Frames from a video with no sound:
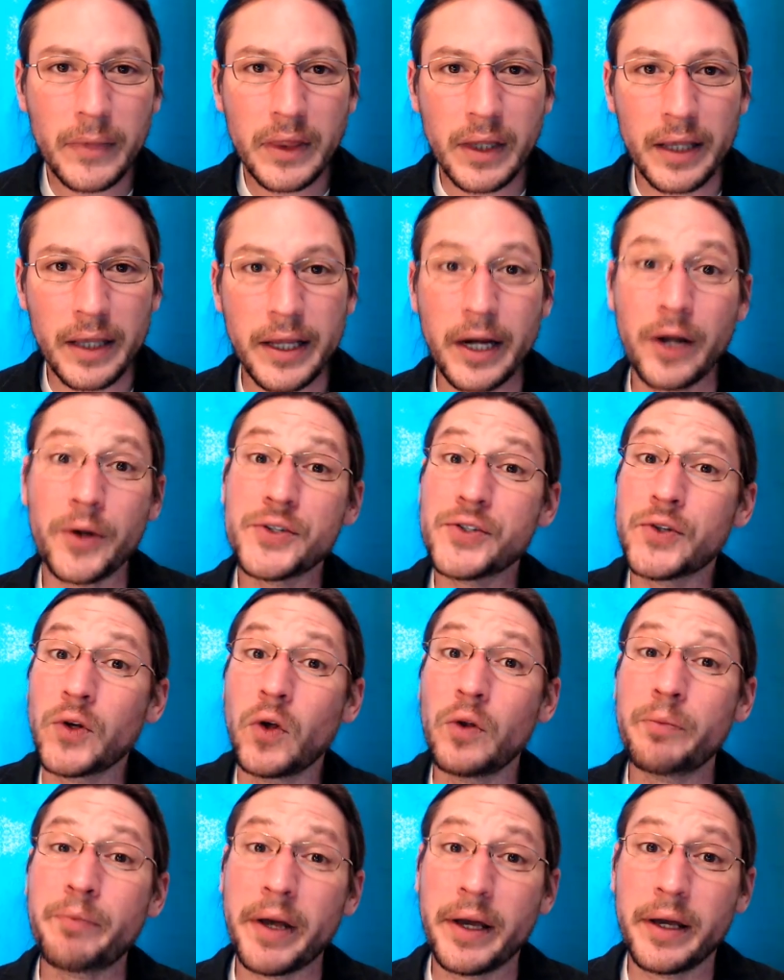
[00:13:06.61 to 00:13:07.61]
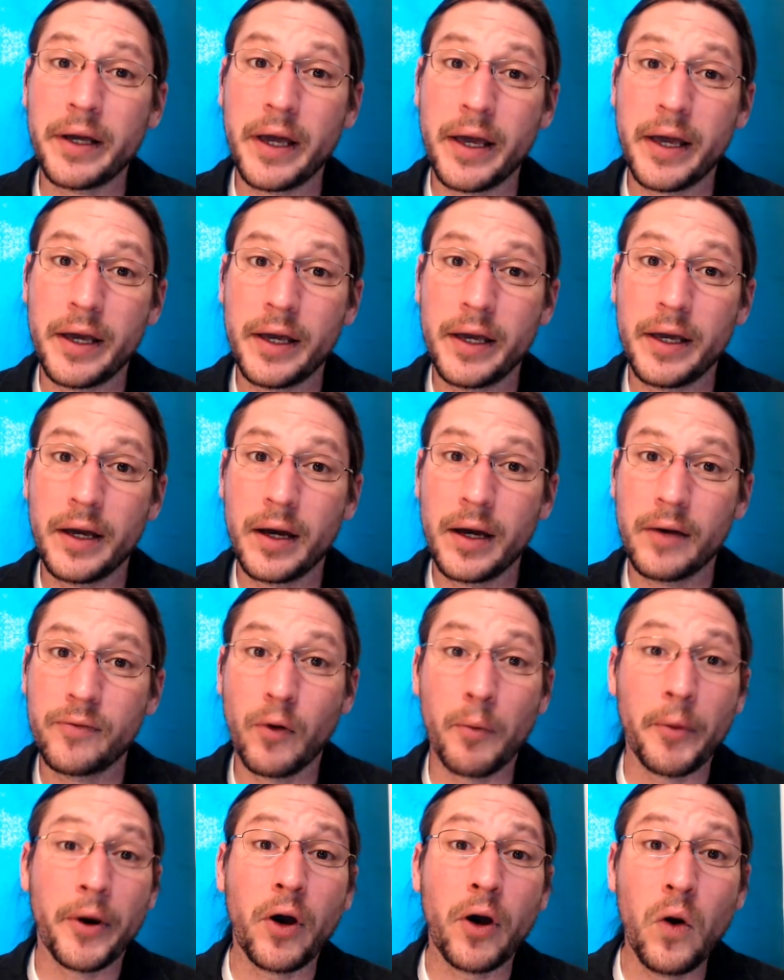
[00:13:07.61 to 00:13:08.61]
And then I was told by a
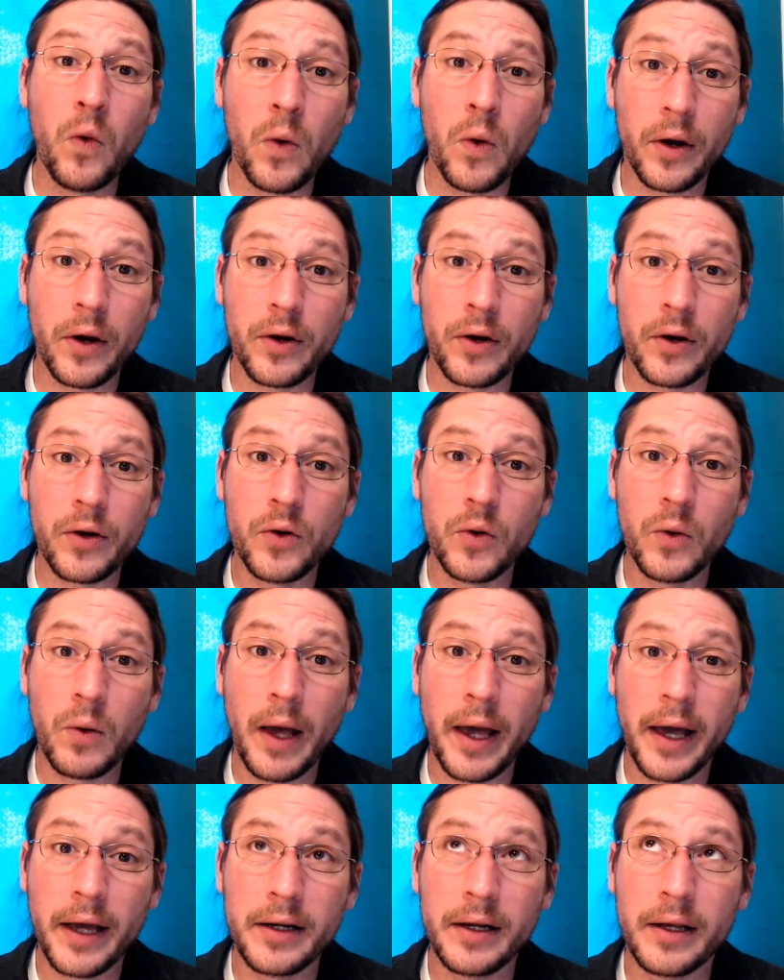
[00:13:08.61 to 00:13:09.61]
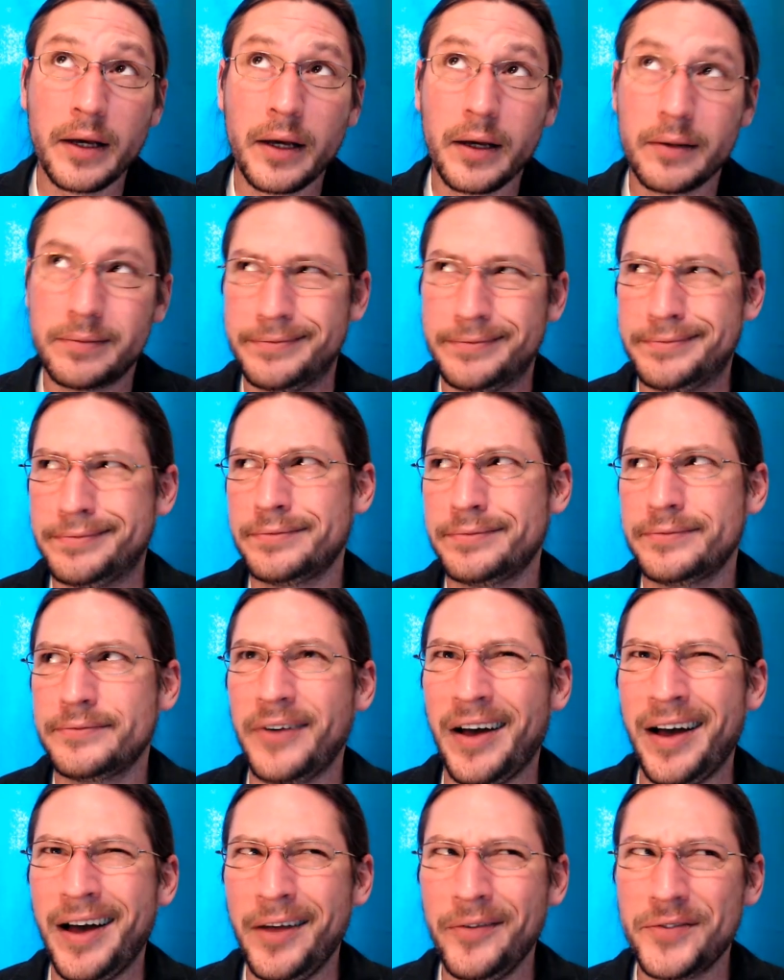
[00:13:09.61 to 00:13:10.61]
former coworker who had
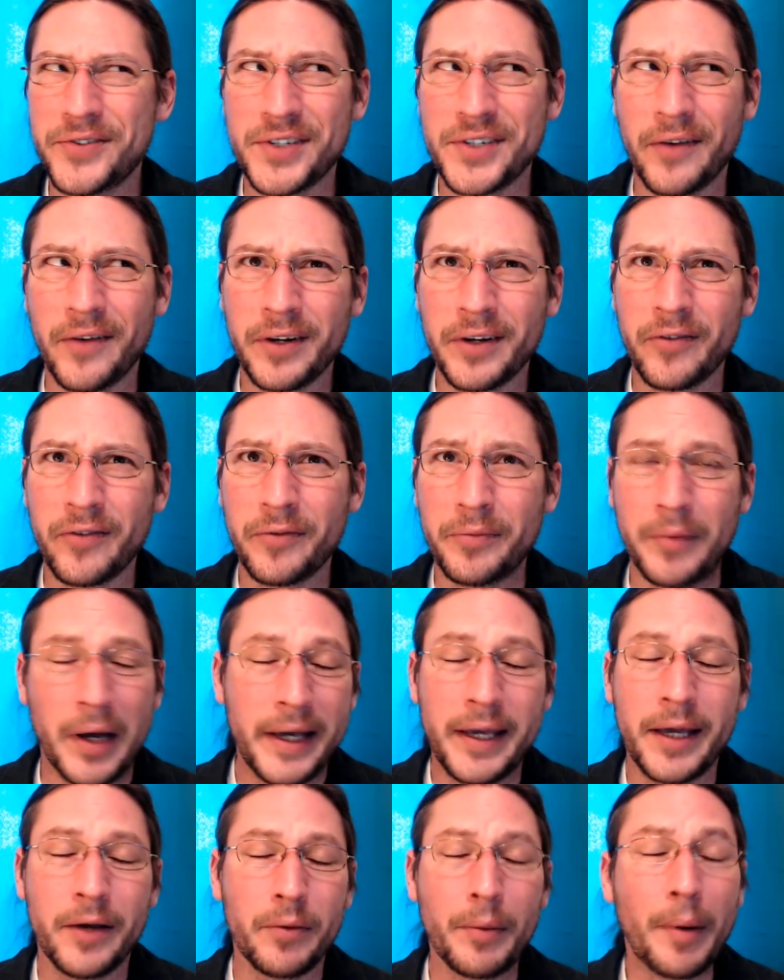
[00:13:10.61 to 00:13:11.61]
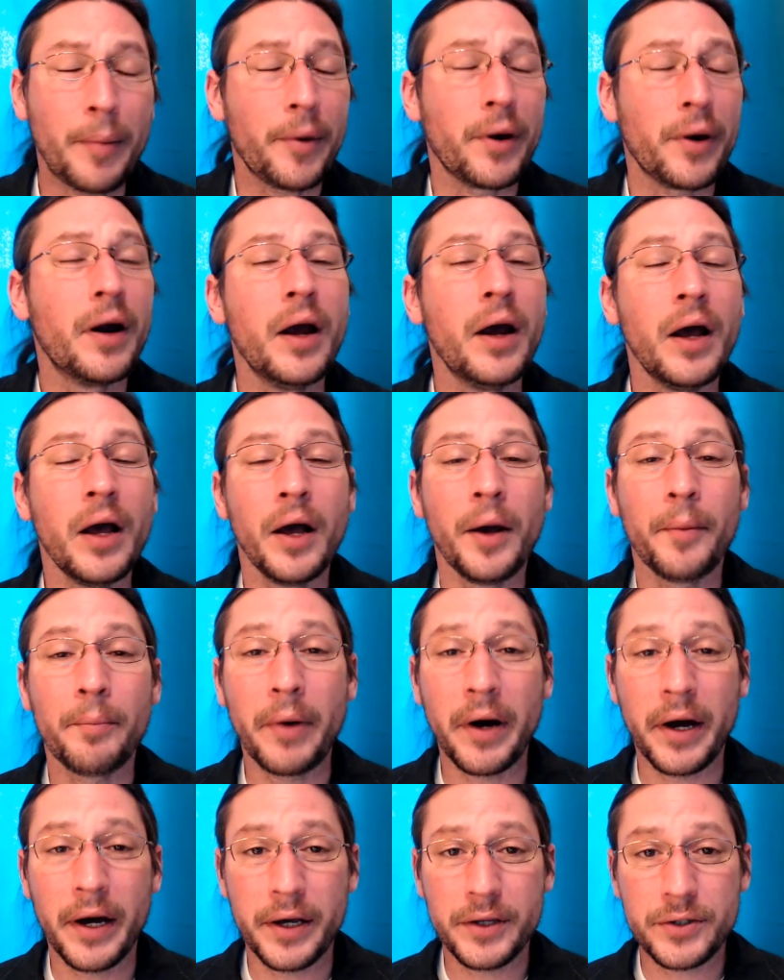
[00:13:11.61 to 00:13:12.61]
five, seven of them, I can't remember,
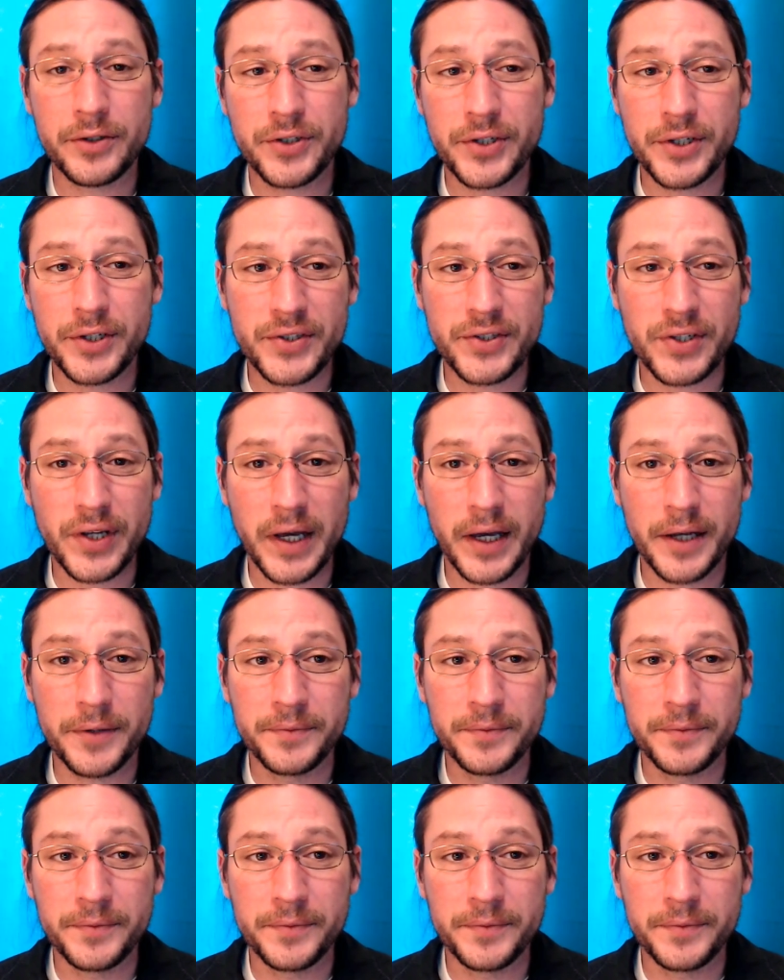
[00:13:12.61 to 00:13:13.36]
but she said,